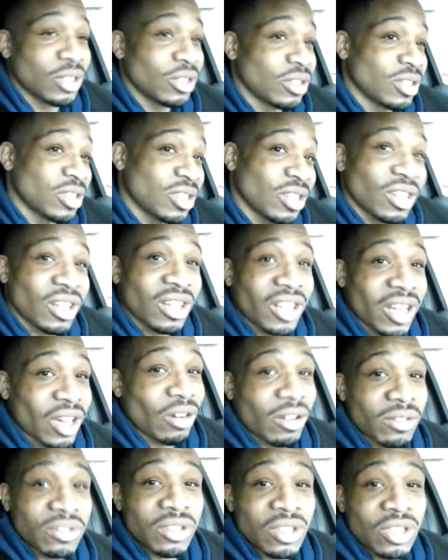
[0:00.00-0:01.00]
it's like
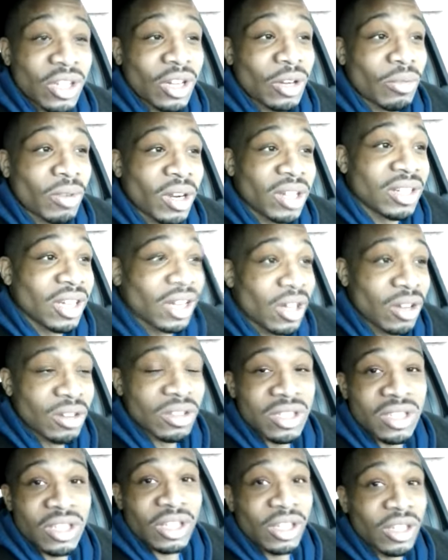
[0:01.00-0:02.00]
off the chain right now.
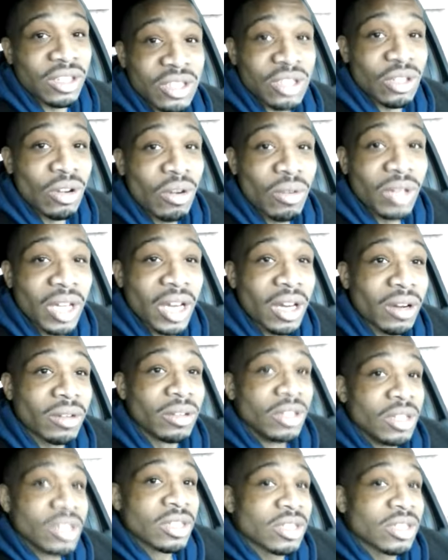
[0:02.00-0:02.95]
It's like sold out.